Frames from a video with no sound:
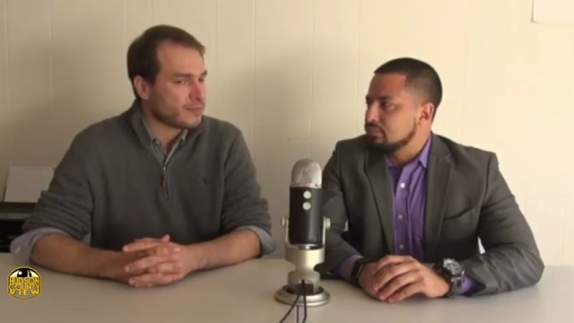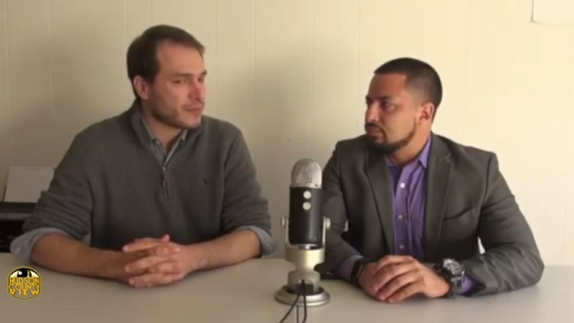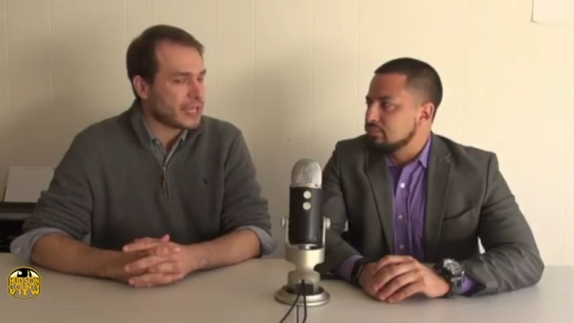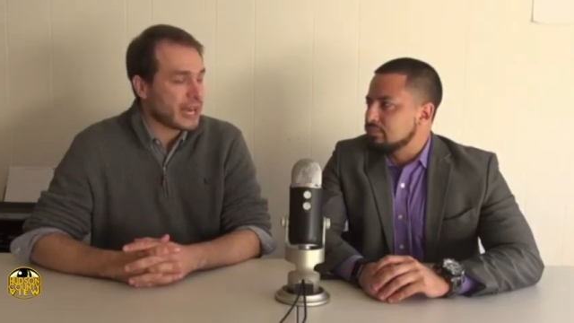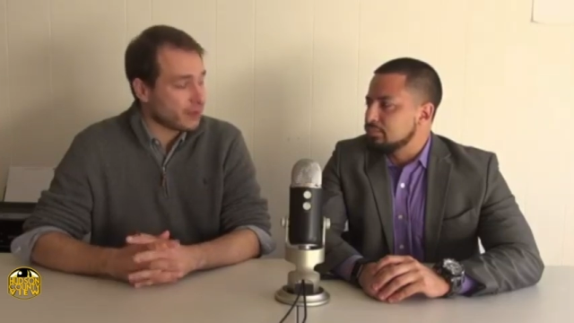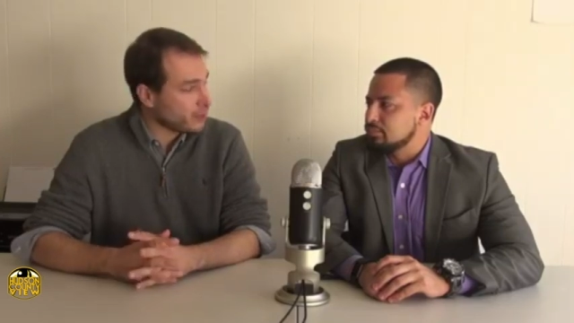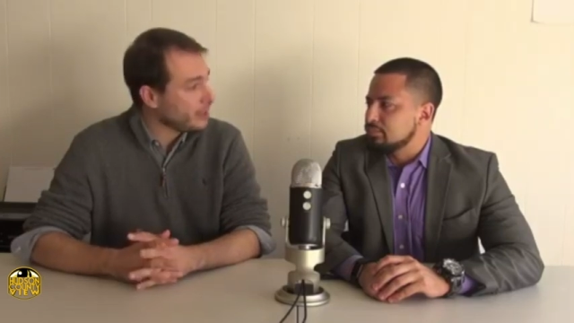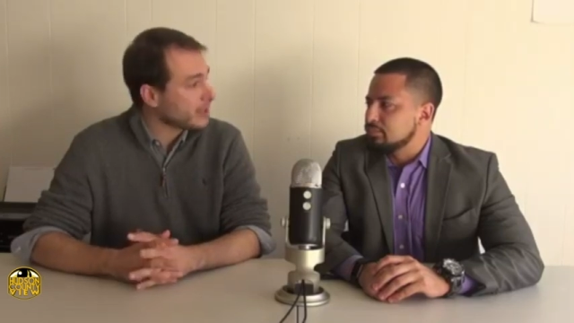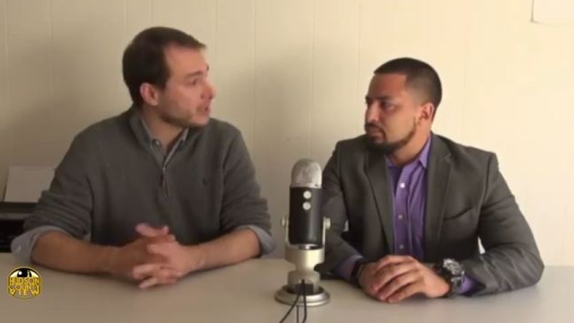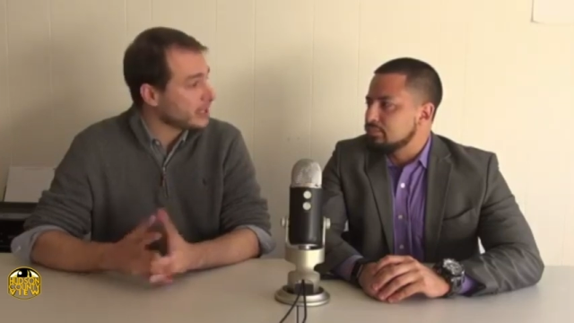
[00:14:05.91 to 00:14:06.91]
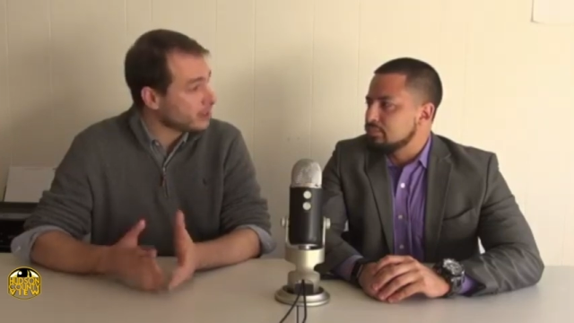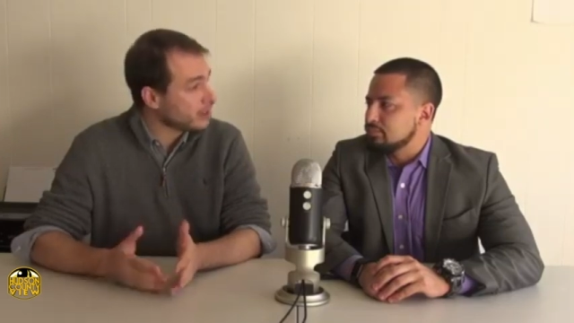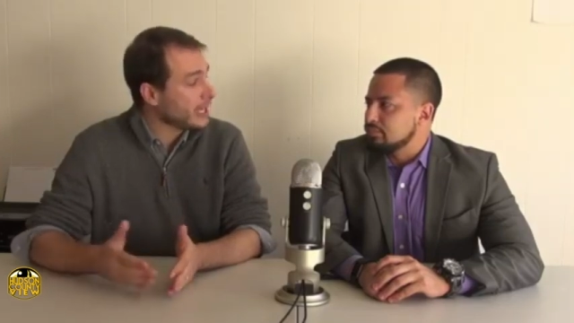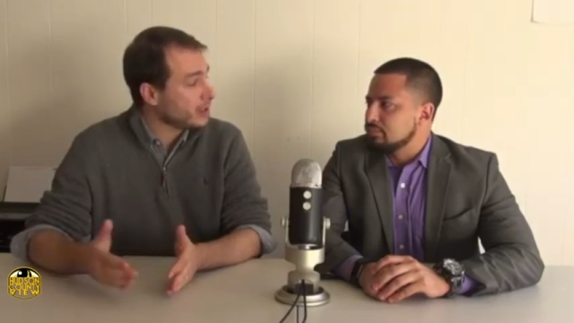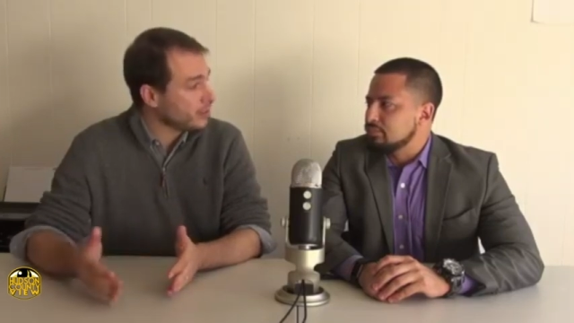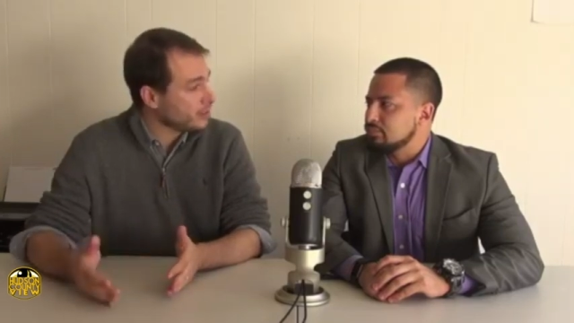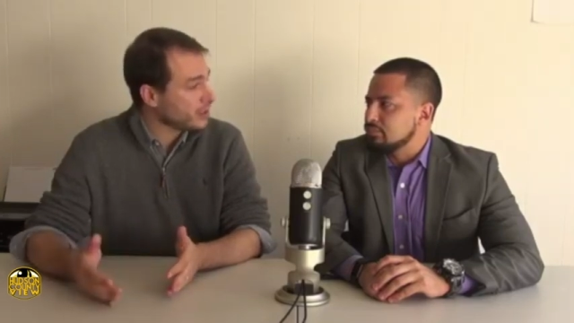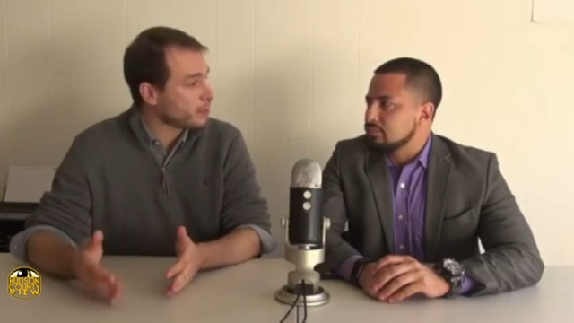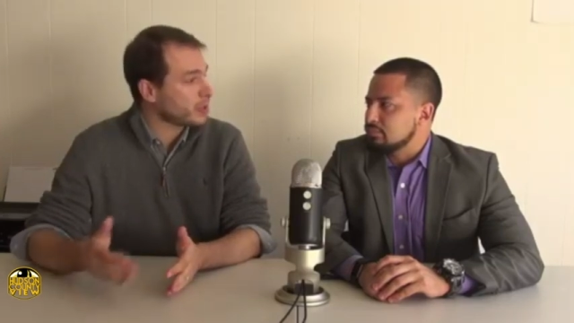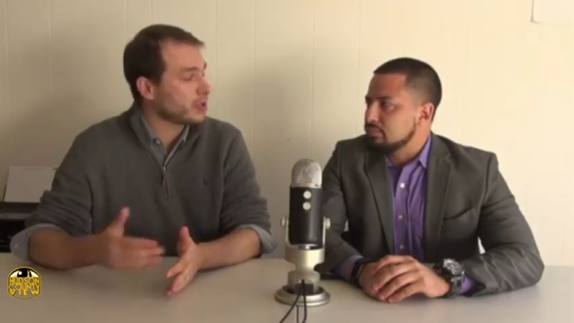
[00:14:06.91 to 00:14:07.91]
Speaker 1: careful about the legal angles and the
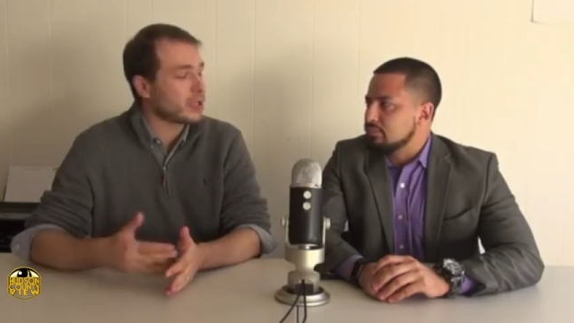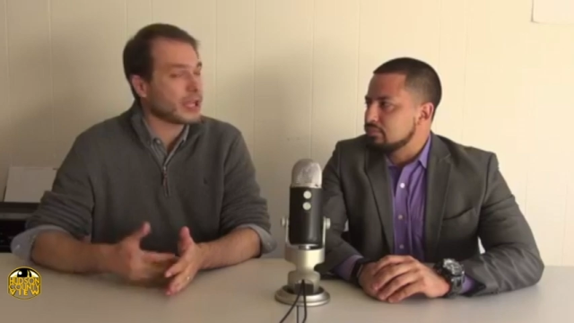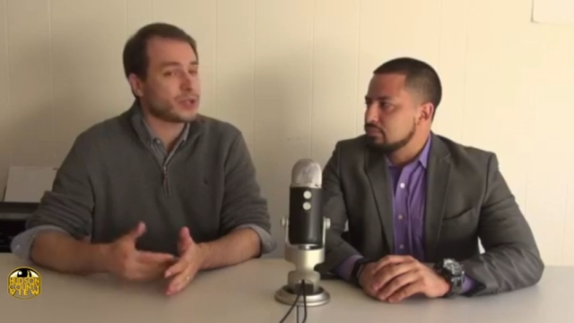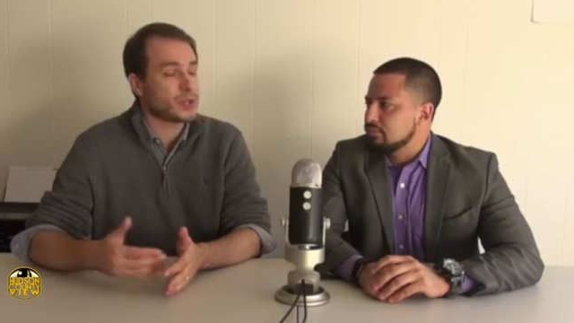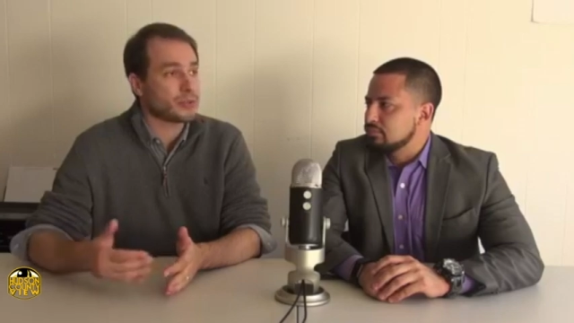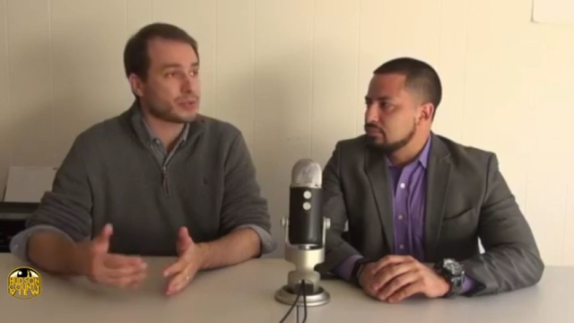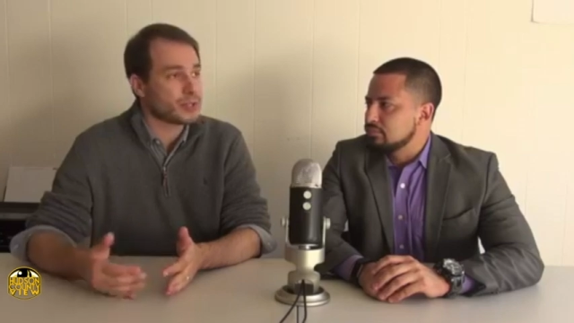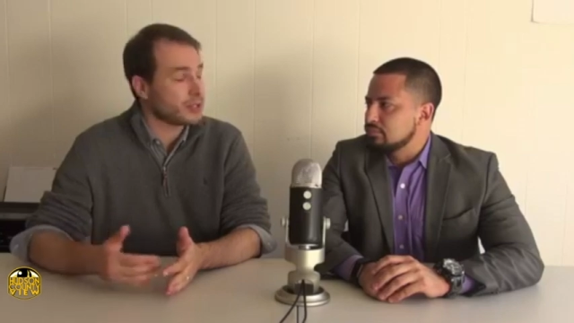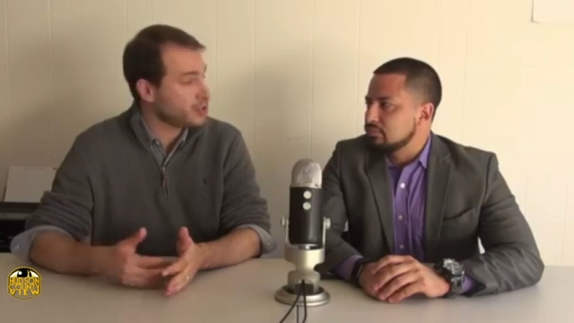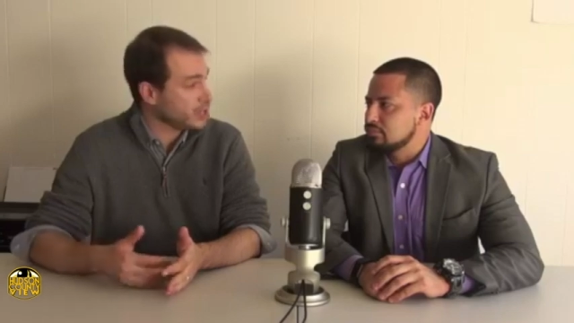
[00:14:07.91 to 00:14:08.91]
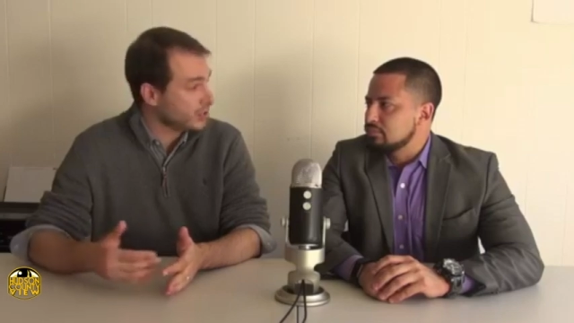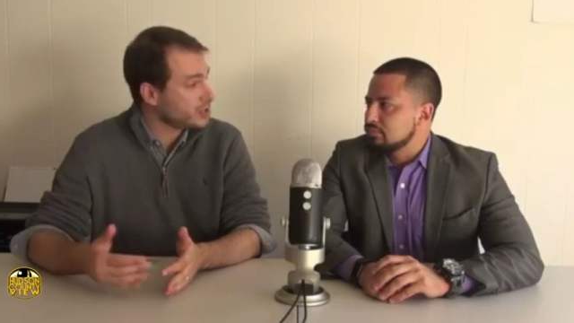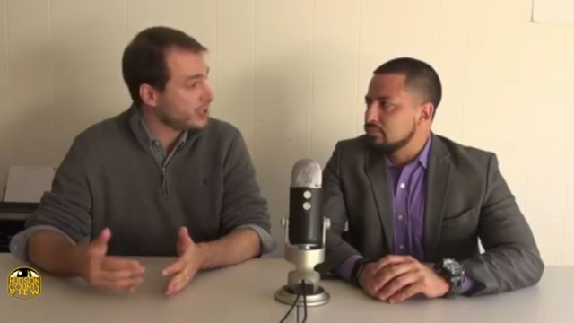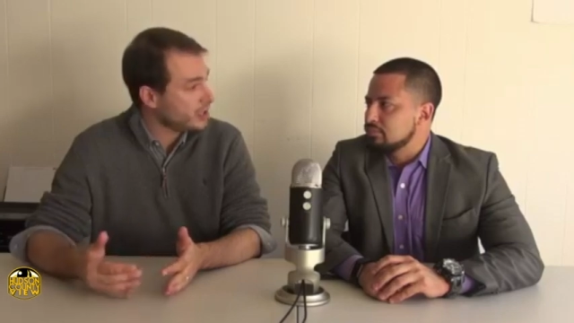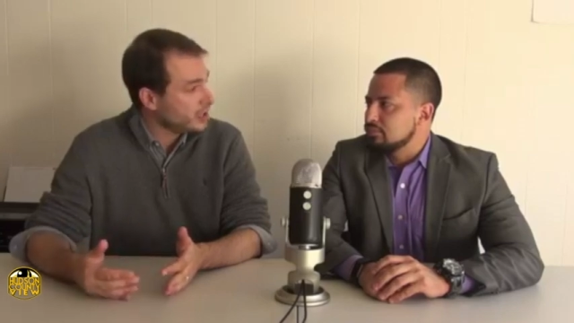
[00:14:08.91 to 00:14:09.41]
political angles we pursue to change it.